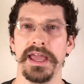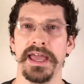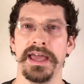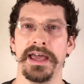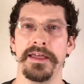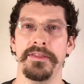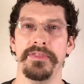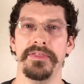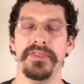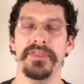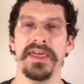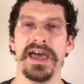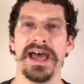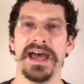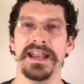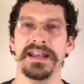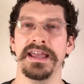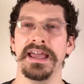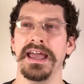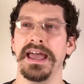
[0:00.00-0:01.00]
and
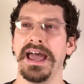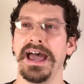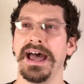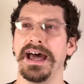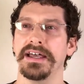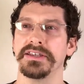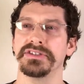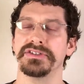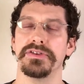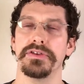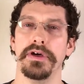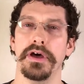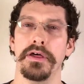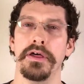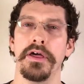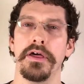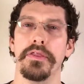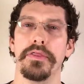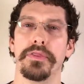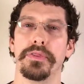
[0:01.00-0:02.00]
that has the